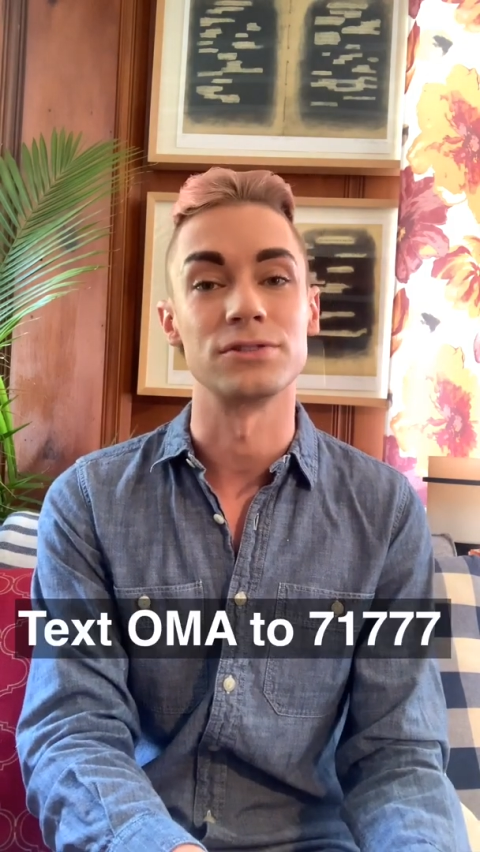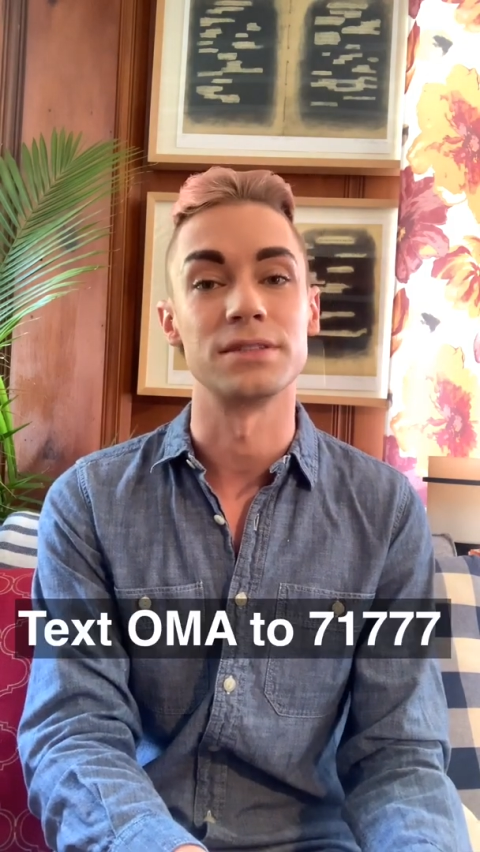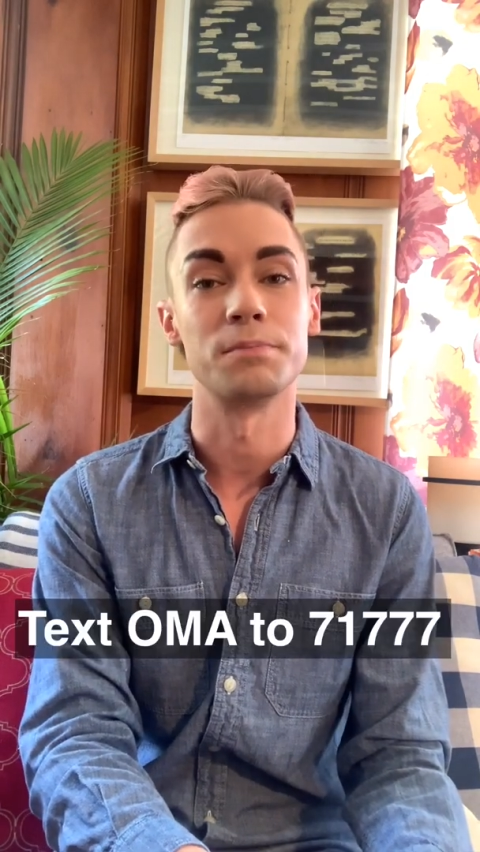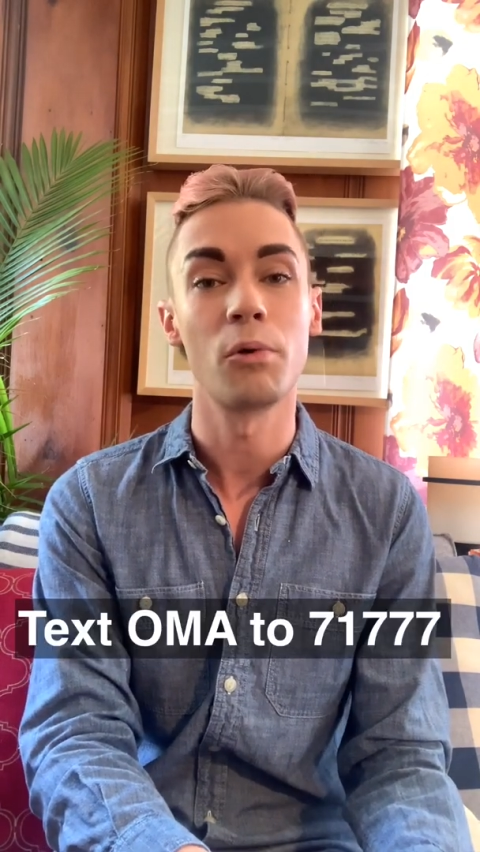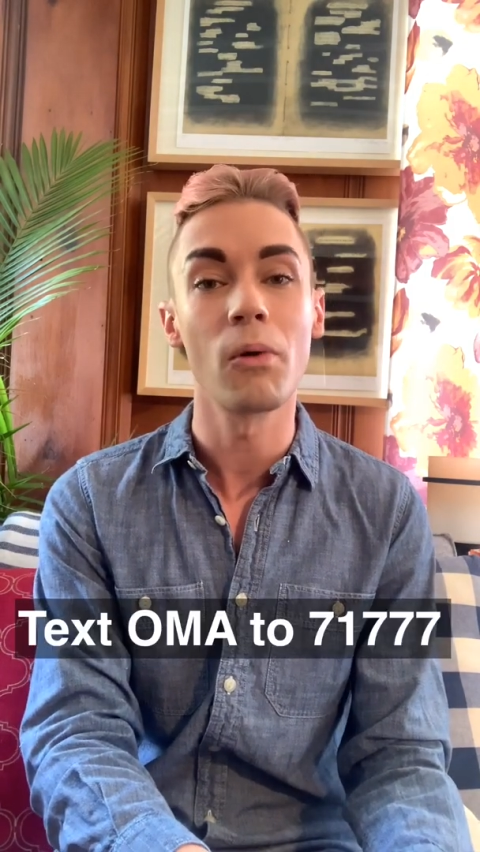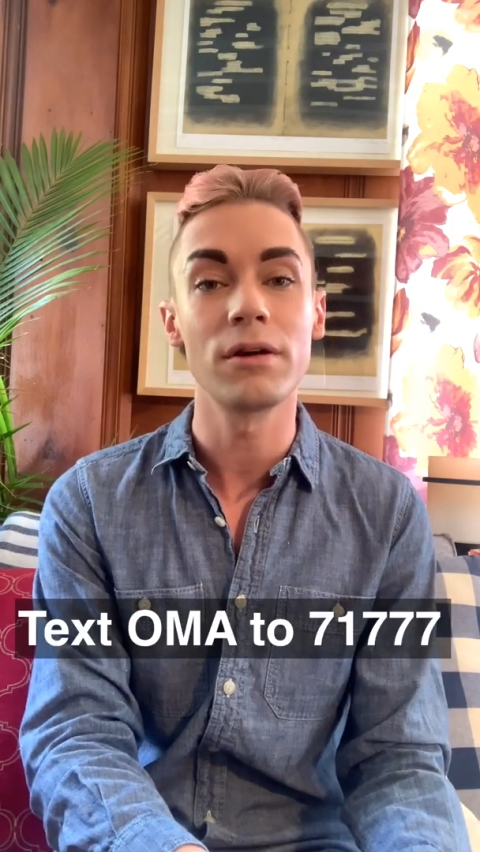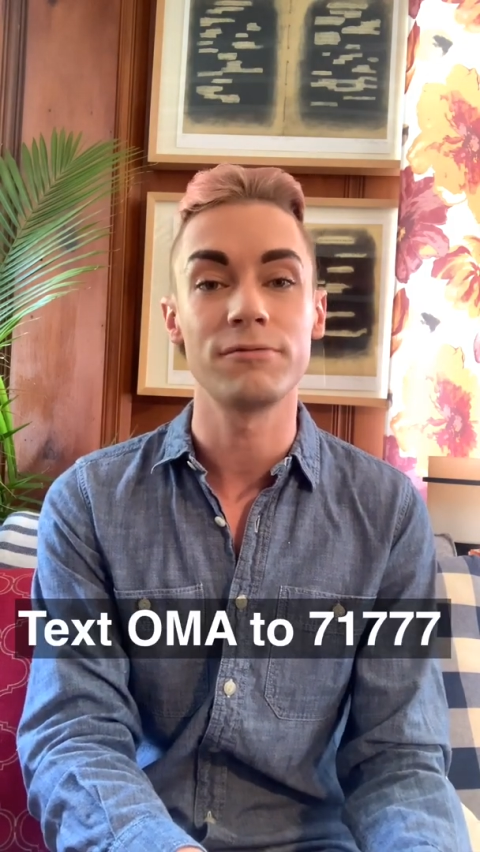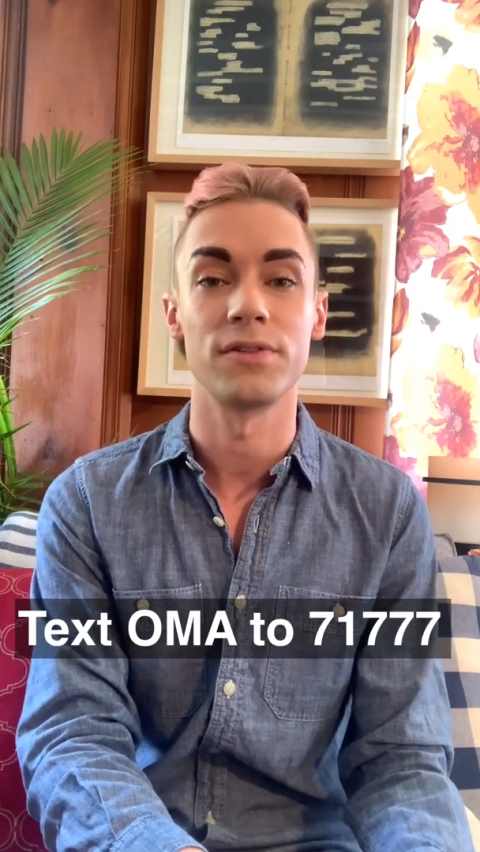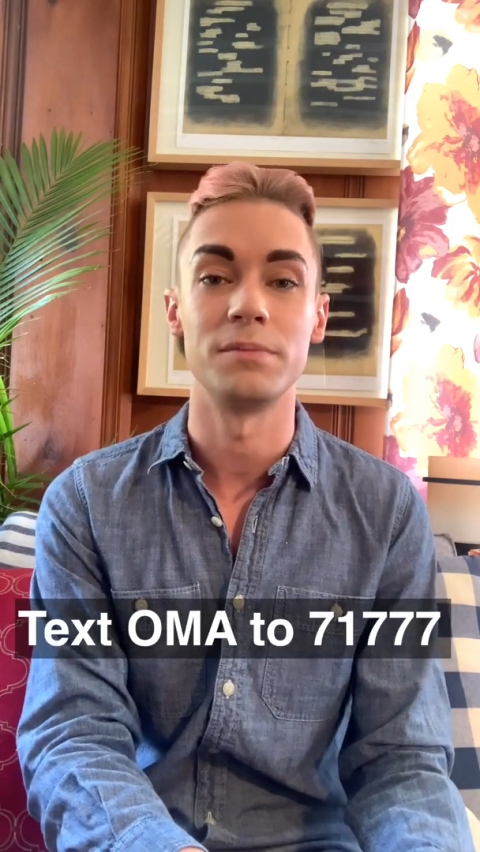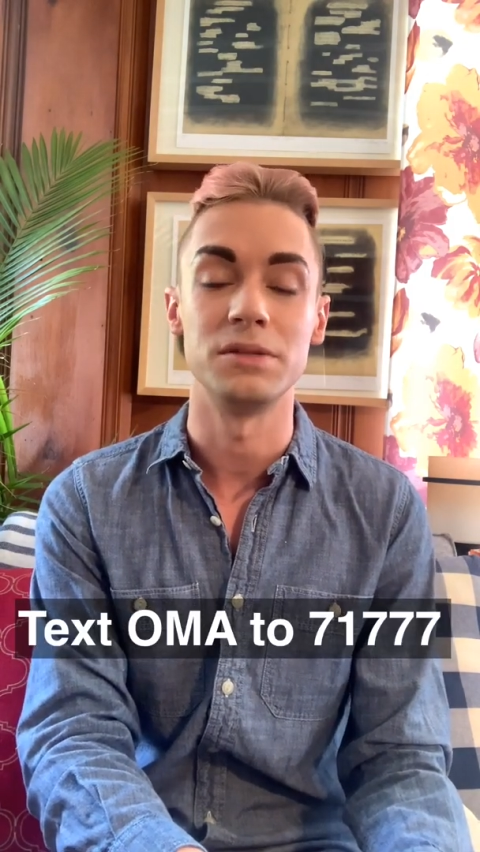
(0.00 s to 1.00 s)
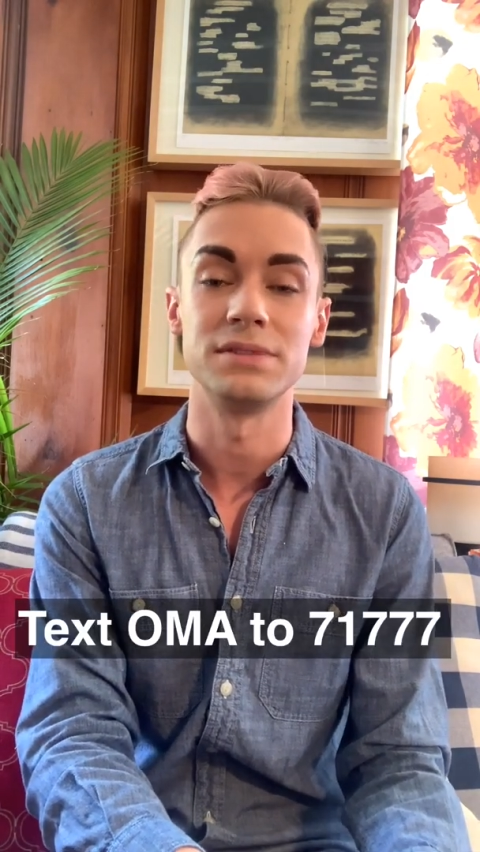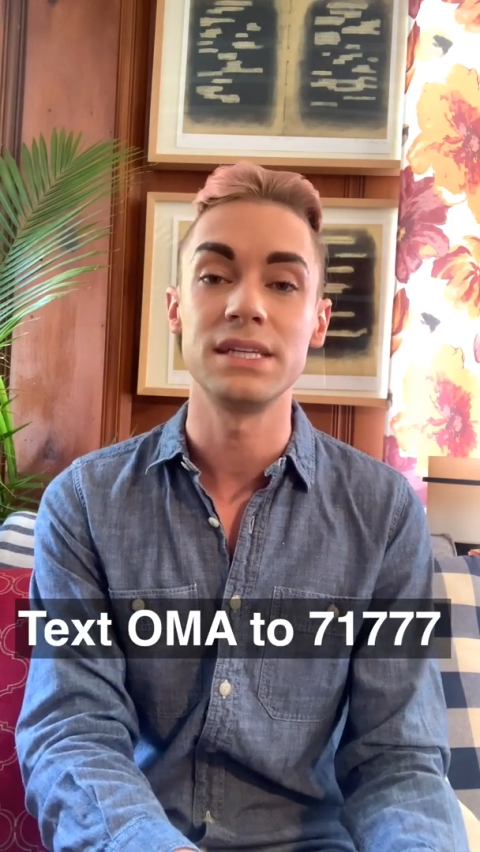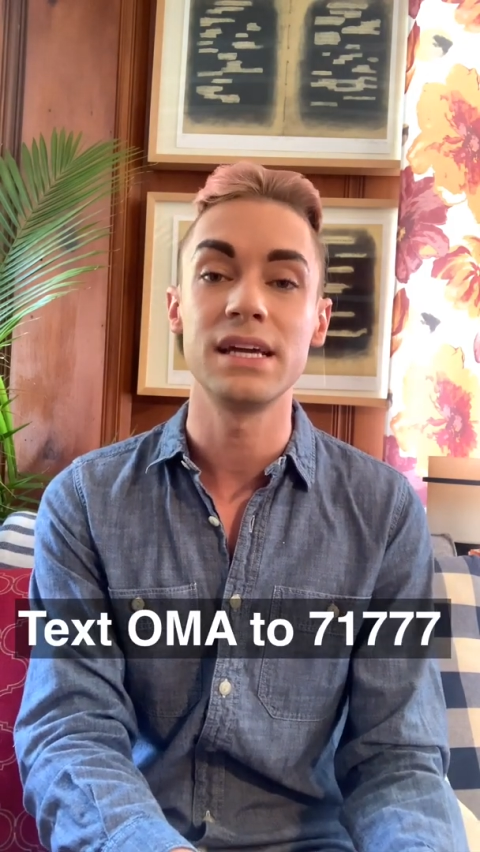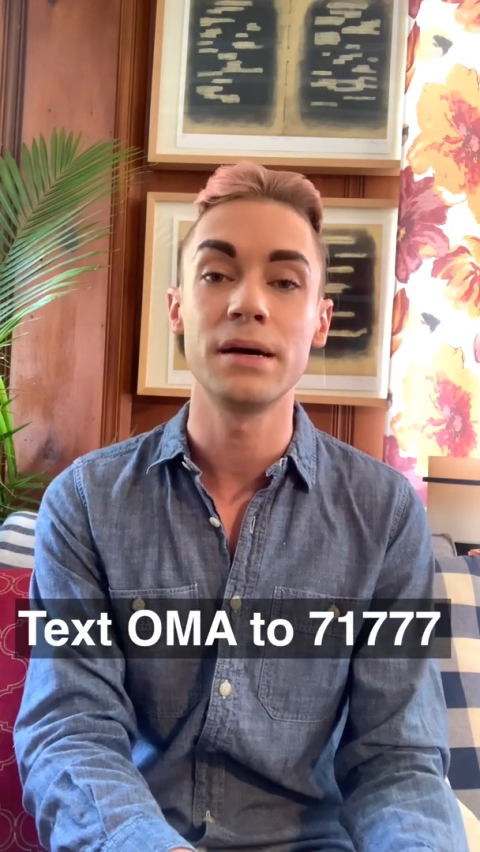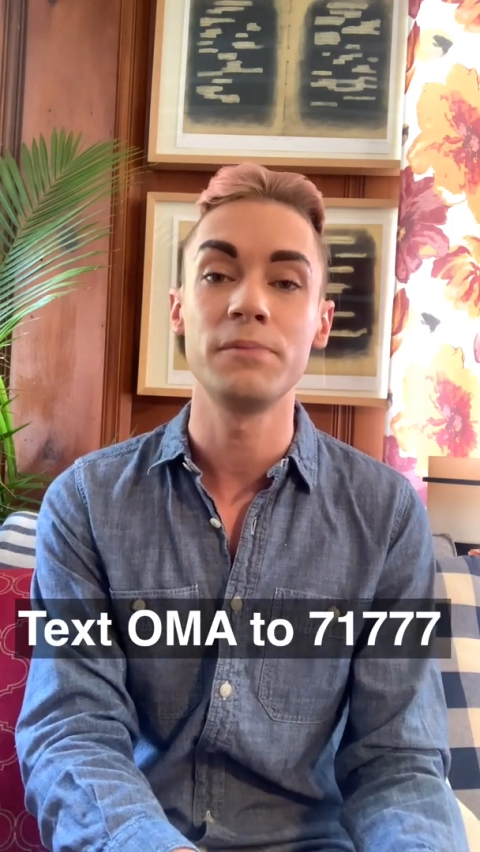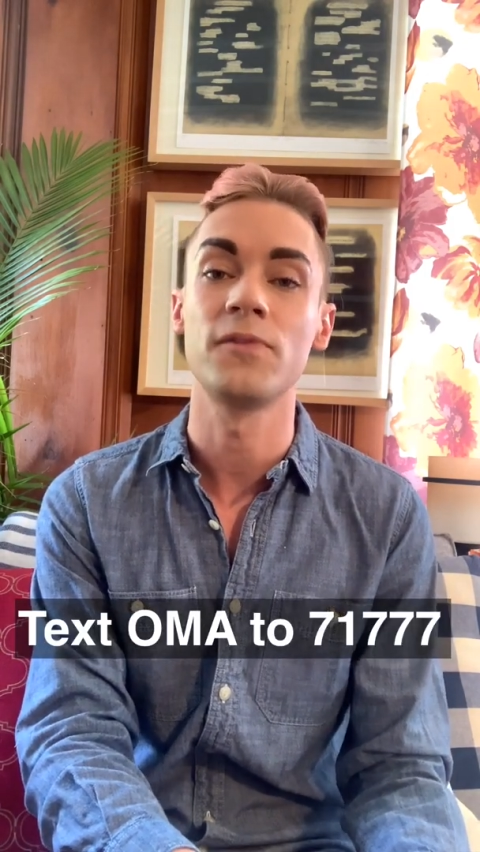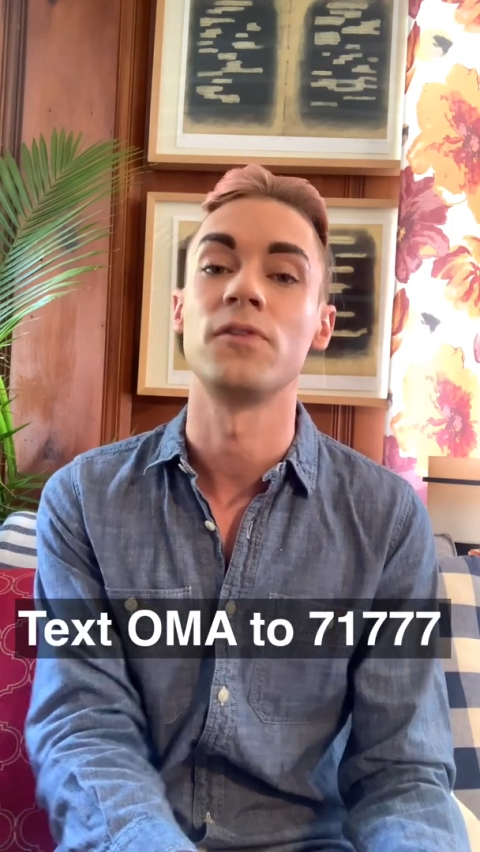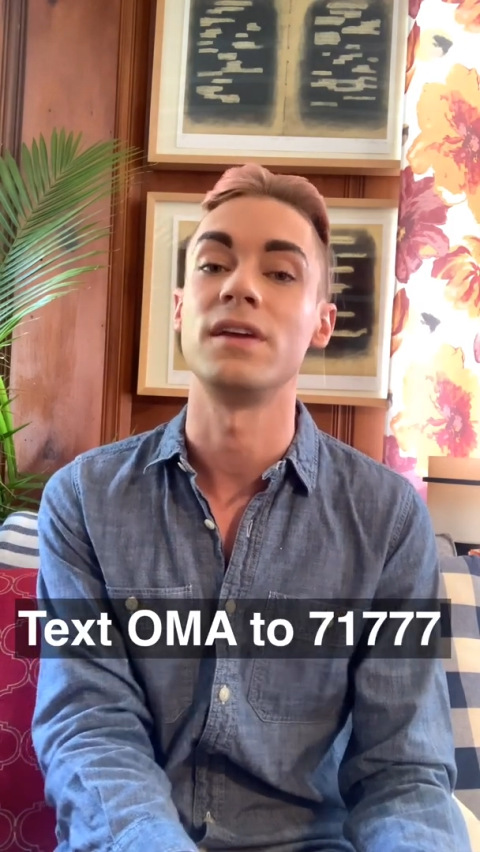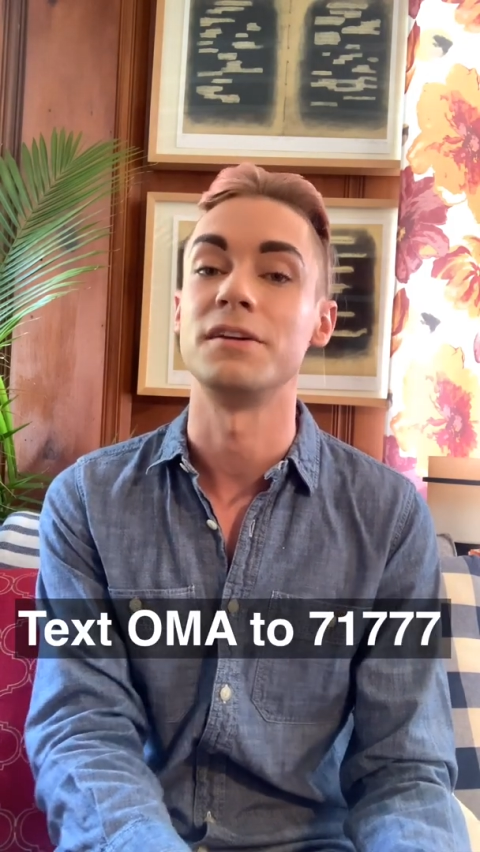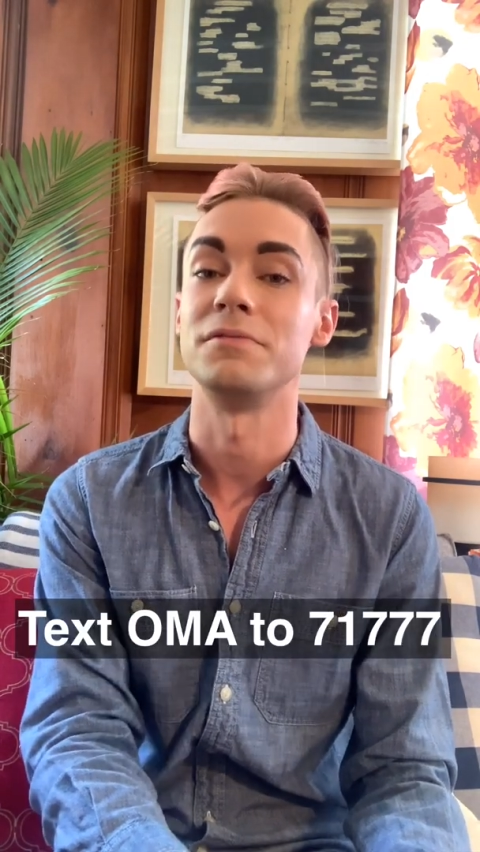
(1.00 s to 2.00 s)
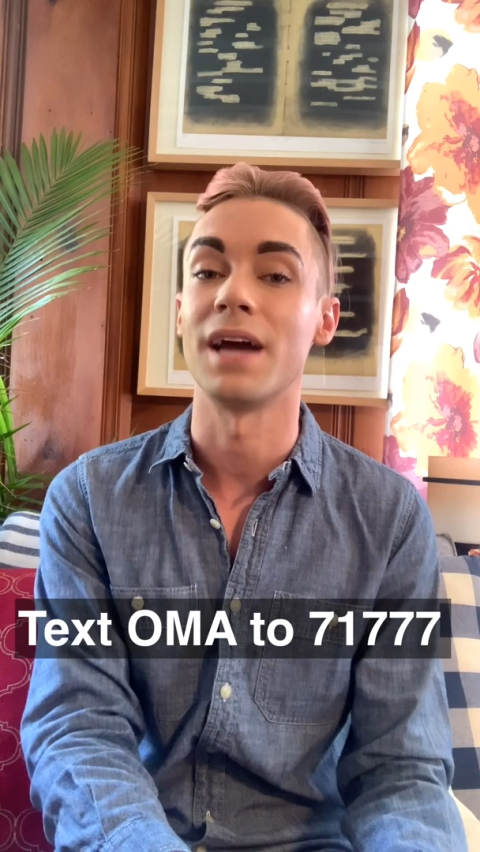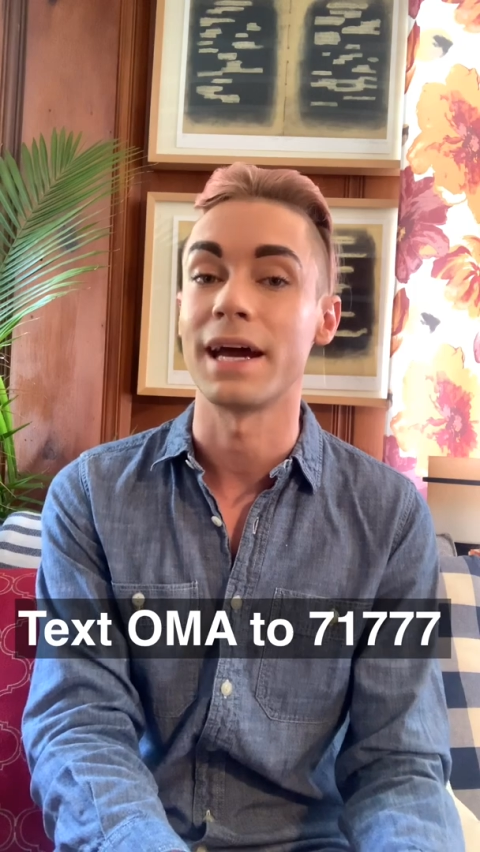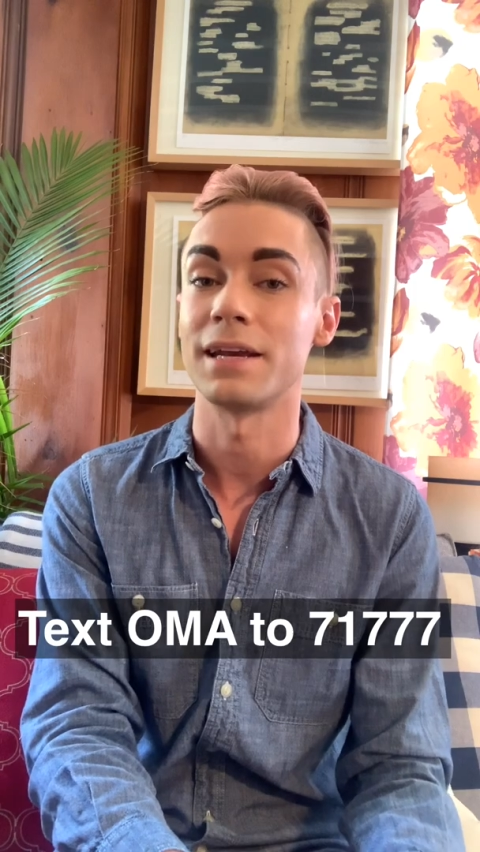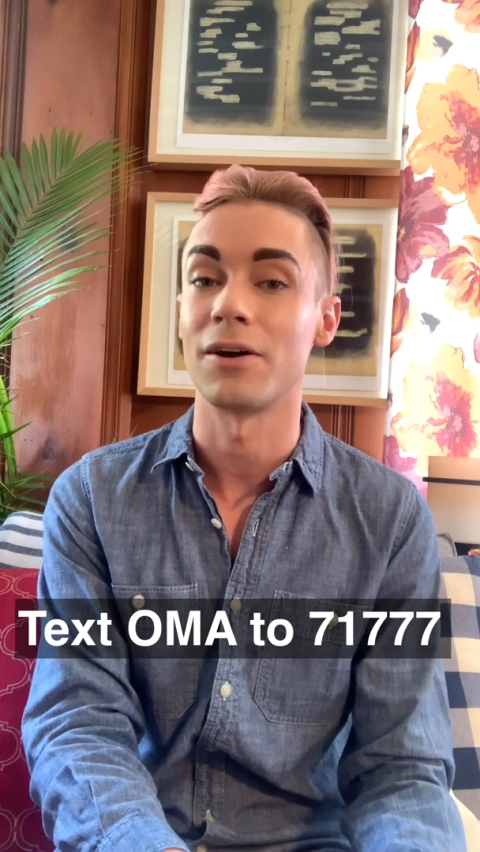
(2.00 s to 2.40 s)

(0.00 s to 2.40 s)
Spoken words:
support for the museum through the United